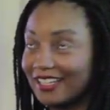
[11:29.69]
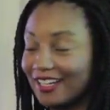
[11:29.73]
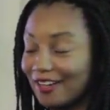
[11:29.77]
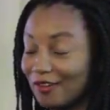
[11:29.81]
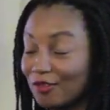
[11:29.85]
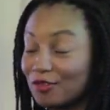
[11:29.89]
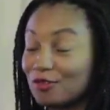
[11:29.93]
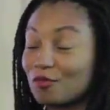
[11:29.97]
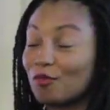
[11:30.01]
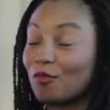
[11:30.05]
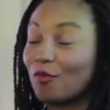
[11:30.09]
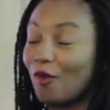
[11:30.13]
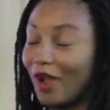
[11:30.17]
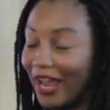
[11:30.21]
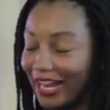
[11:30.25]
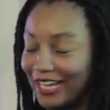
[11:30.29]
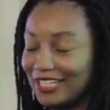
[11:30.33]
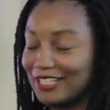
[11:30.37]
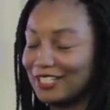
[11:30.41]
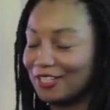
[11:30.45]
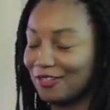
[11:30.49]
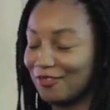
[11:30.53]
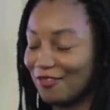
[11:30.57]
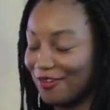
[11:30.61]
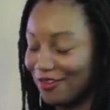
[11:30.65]
and I was
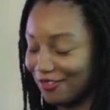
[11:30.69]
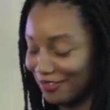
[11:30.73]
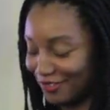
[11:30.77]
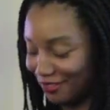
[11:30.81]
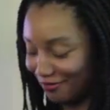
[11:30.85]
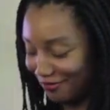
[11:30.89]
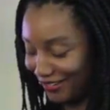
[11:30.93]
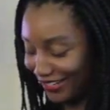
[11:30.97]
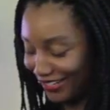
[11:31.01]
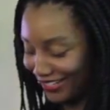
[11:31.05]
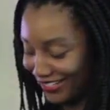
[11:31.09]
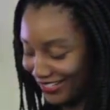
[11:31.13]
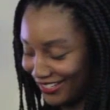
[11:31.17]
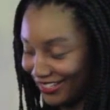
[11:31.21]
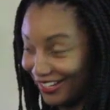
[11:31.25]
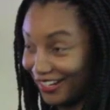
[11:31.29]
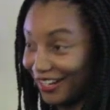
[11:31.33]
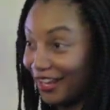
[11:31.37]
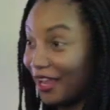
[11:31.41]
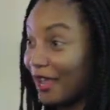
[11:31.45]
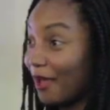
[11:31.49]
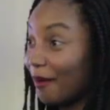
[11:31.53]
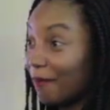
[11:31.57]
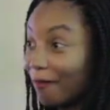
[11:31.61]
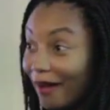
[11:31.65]
way too old to be
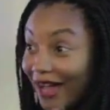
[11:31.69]
interned.